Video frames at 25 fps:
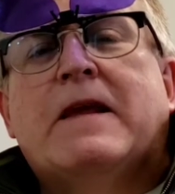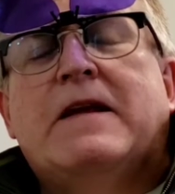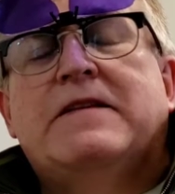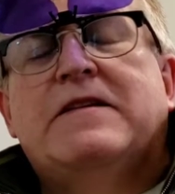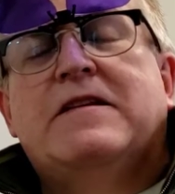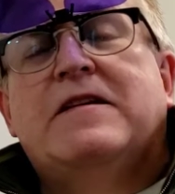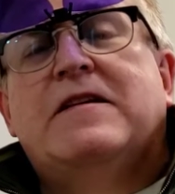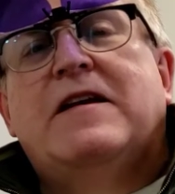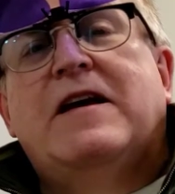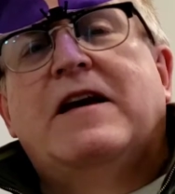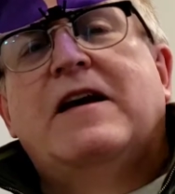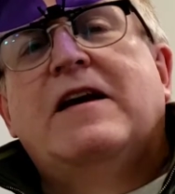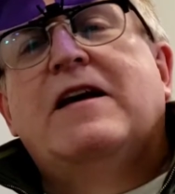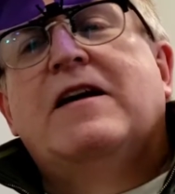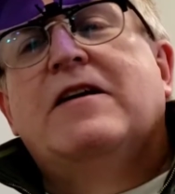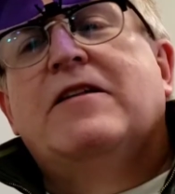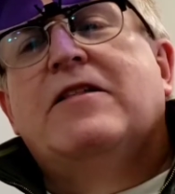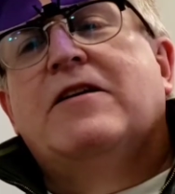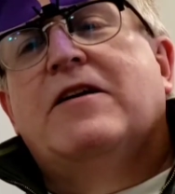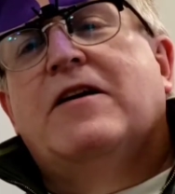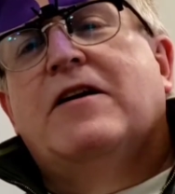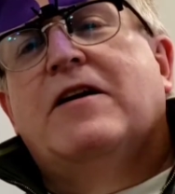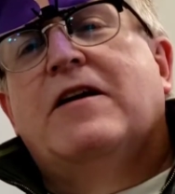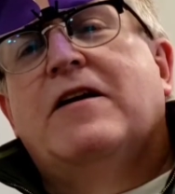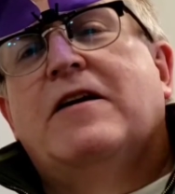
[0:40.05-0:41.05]
Today I
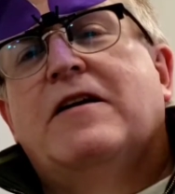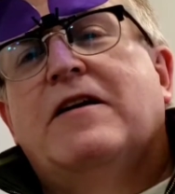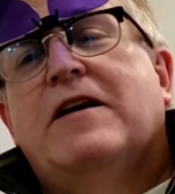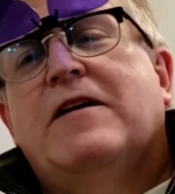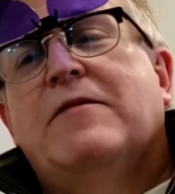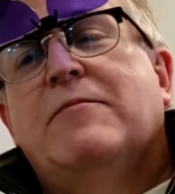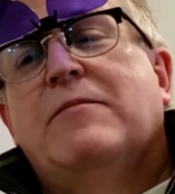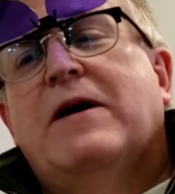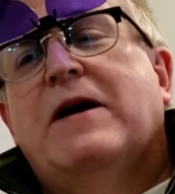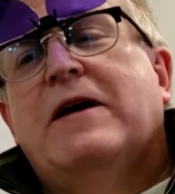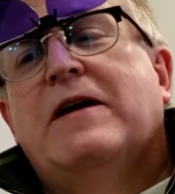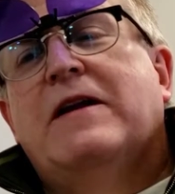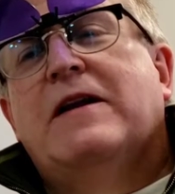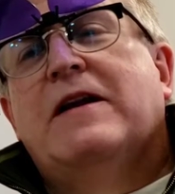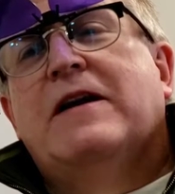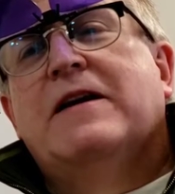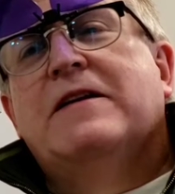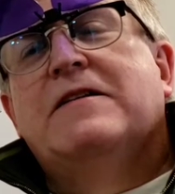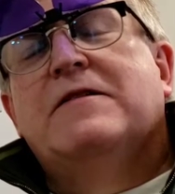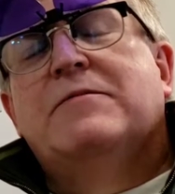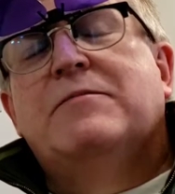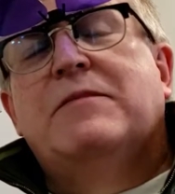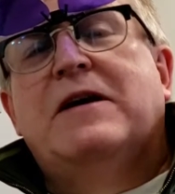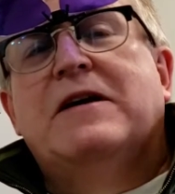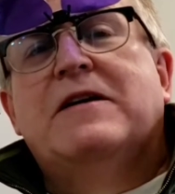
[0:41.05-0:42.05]
thought I might like
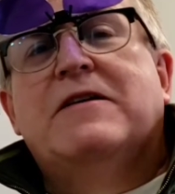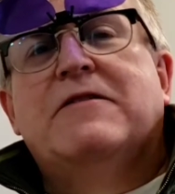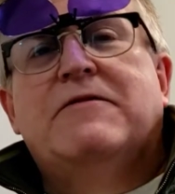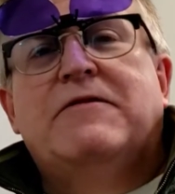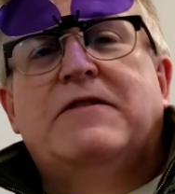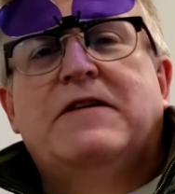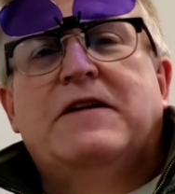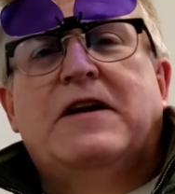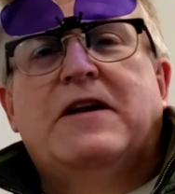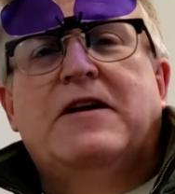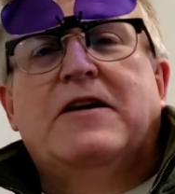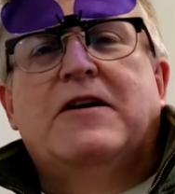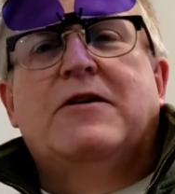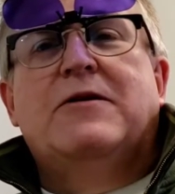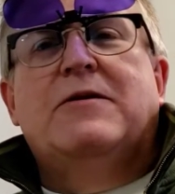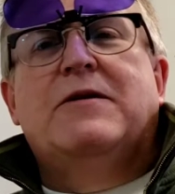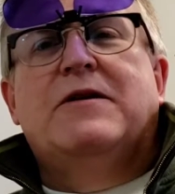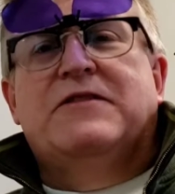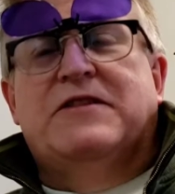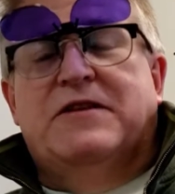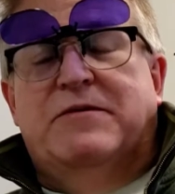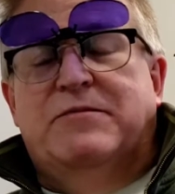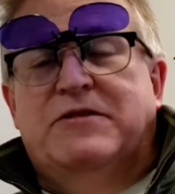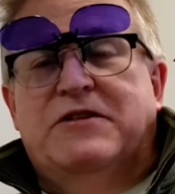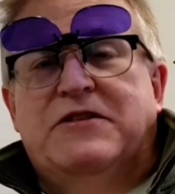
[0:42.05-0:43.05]
to make a video,
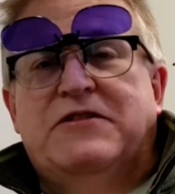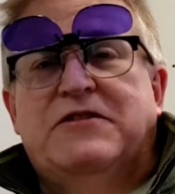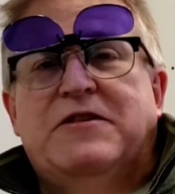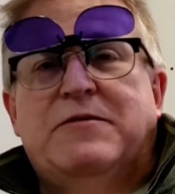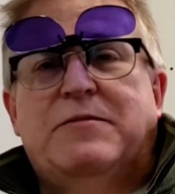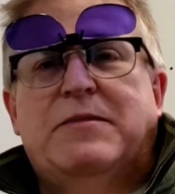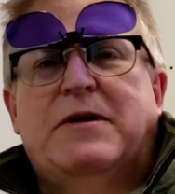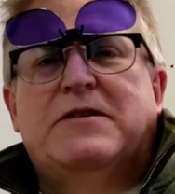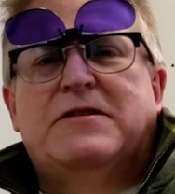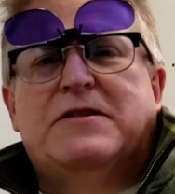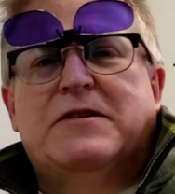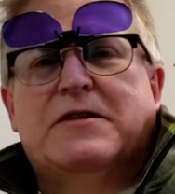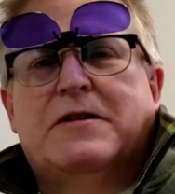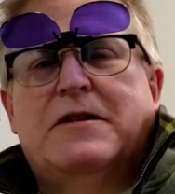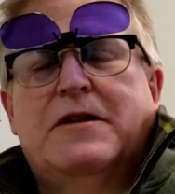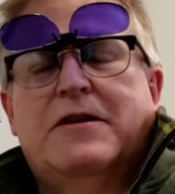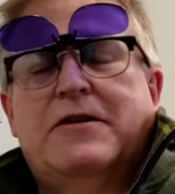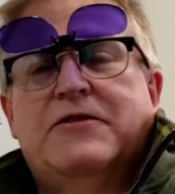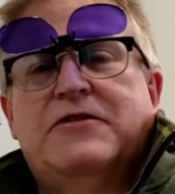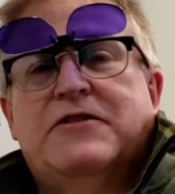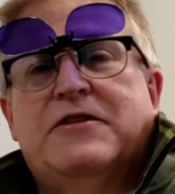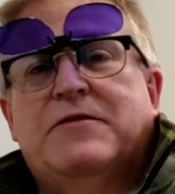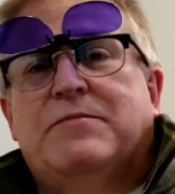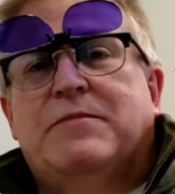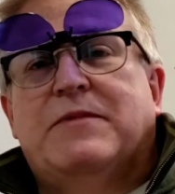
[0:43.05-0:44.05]
as I'm just about to
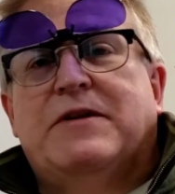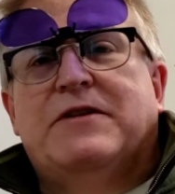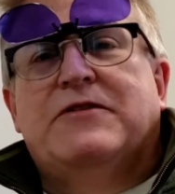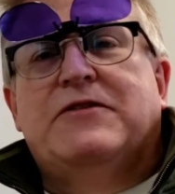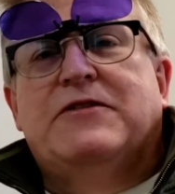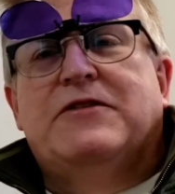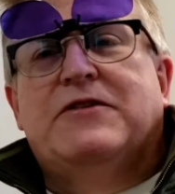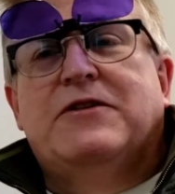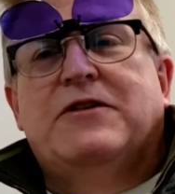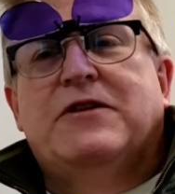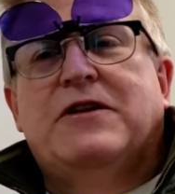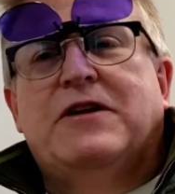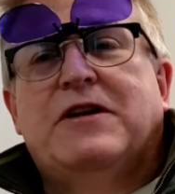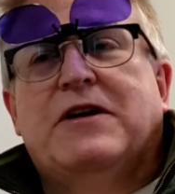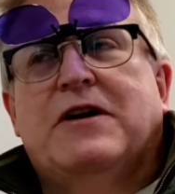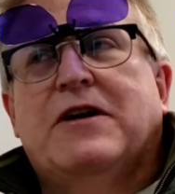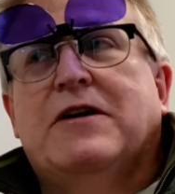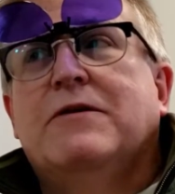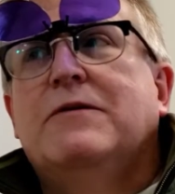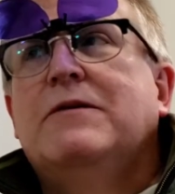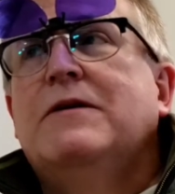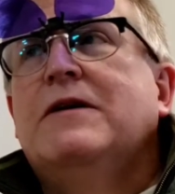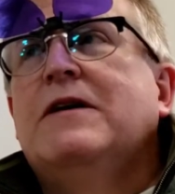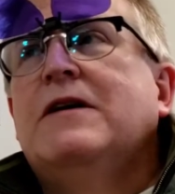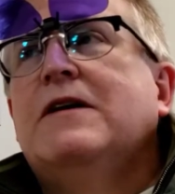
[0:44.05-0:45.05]
close up my
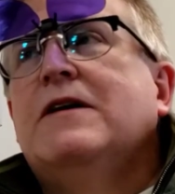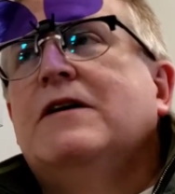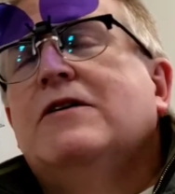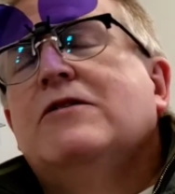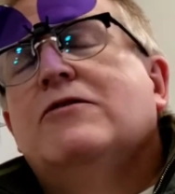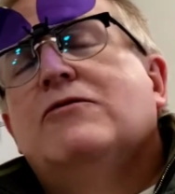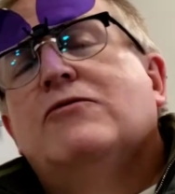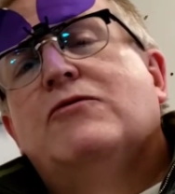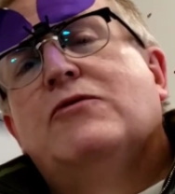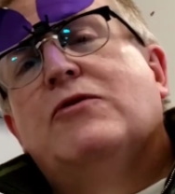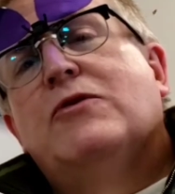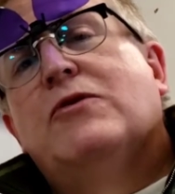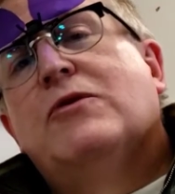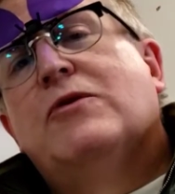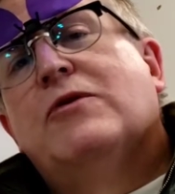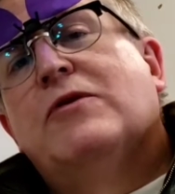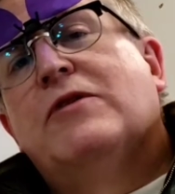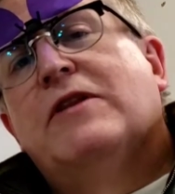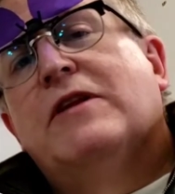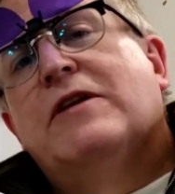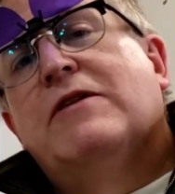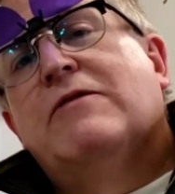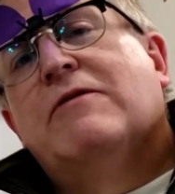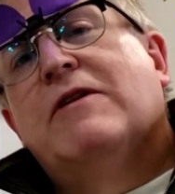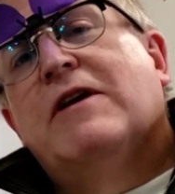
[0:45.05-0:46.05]
studio for
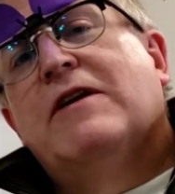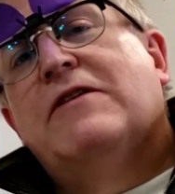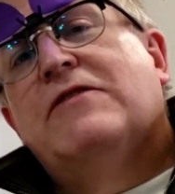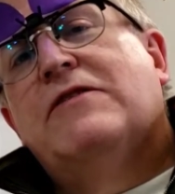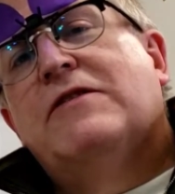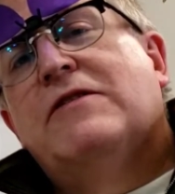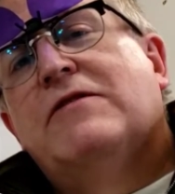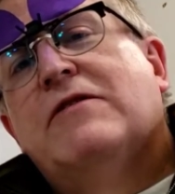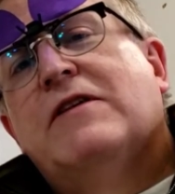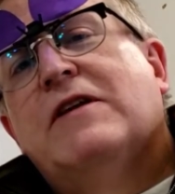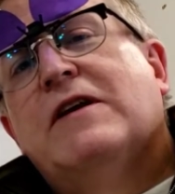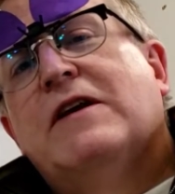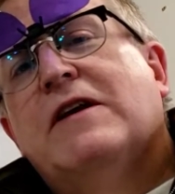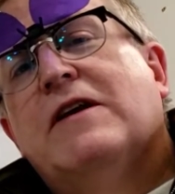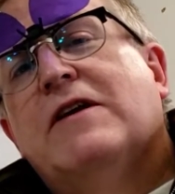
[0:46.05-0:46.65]
the rest of the